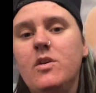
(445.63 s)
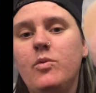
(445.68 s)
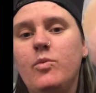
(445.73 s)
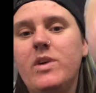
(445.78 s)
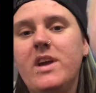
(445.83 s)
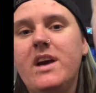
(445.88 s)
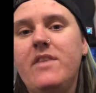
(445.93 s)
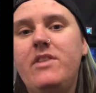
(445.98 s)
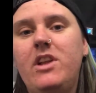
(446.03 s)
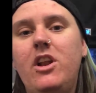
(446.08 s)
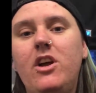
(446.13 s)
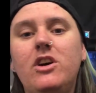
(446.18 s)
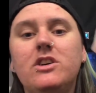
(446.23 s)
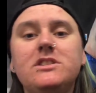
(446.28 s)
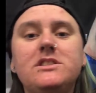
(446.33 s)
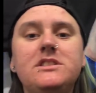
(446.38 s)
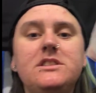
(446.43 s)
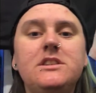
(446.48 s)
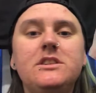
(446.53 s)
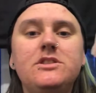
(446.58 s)
We have a lot
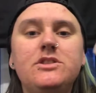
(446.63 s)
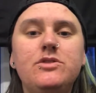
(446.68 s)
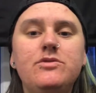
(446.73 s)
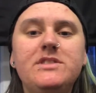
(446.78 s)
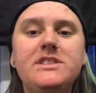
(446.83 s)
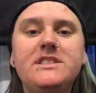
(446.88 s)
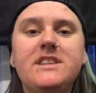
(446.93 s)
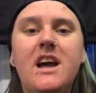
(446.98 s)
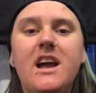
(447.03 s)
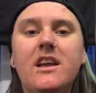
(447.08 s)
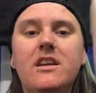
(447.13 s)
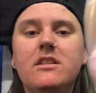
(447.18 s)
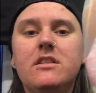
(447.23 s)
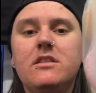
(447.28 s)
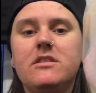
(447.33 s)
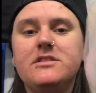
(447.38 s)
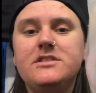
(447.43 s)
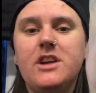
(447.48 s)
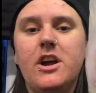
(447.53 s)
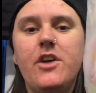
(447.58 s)
to
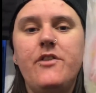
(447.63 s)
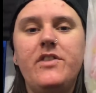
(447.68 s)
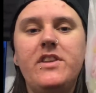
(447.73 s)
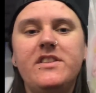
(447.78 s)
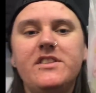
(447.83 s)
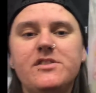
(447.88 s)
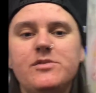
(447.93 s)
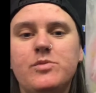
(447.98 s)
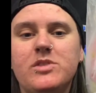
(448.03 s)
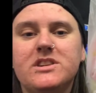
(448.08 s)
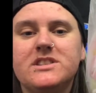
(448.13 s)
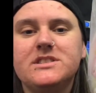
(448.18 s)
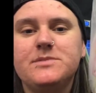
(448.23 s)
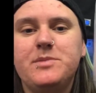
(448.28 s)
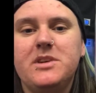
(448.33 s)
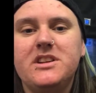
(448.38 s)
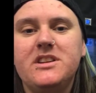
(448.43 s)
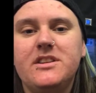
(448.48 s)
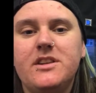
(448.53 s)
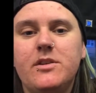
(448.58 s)
recycle, so hopefully this works,
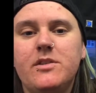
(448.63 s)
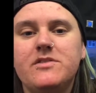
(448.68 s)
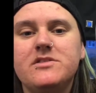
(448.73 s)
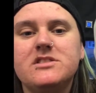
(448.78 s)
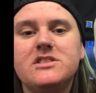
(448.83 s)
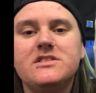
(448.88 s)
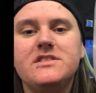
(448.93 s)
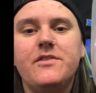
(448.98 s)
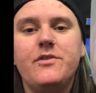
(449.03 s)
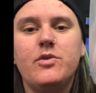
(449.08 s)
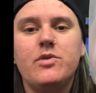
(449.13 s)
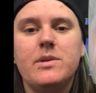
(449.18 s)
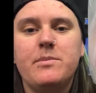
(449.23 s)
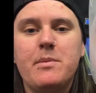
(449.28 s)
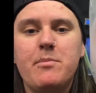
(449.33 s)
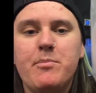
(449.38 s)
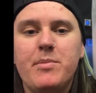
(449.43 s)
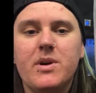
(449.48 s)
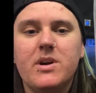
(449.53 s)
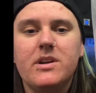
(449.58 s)
but I don't know, it's because they've already
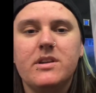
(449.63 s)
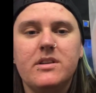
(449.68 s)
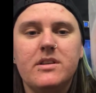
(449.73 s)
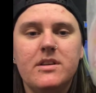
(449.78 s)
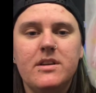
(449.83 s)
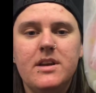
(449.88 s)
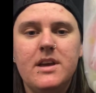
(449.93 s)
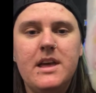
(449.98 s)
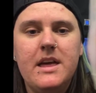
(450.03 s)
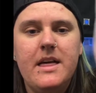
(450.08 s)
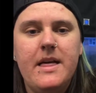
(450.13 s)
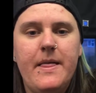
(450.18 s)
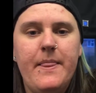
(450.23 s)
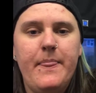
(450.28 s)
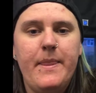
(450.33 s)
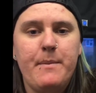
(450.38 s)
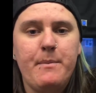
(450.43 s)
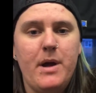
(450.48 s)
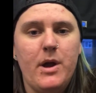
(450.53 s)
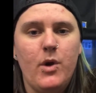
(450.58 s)
been burnt.
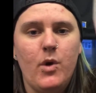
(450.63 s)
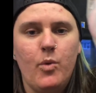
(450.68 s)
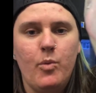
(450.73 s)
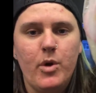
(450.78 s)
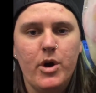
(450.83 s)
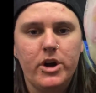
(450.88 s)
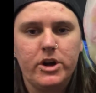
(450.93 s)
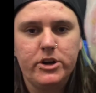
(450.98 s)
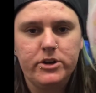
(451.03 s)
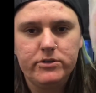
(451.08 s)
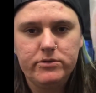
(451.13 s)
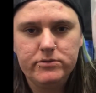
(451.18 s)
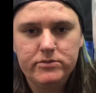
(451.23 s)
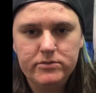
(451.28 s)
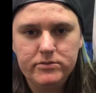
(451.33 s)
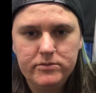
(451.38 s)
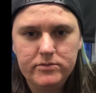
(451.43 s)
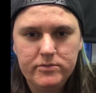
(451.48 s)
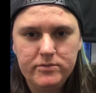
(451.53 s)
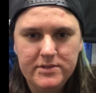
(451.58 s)
They might not work.
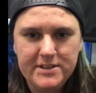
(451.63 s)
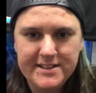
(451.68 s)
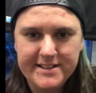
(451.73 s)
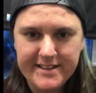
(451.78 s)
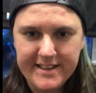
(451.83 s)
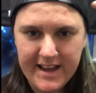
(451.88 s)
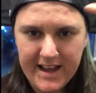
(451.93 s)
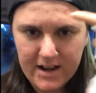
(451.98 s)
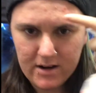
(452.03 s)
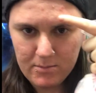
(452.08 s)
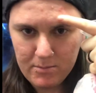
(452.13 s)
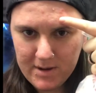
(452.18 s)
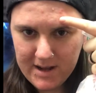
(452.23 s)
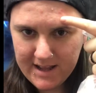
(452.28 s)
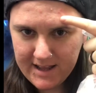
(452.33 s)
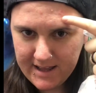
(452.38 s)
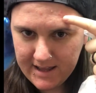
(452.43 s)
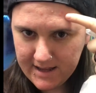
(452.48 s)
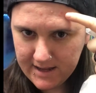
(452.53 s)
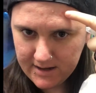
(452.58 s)
What's bad on my
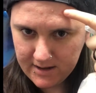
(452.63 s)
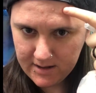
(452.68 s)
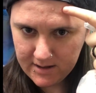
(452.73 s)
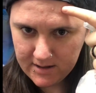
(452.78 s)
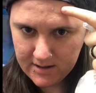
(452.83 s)
head?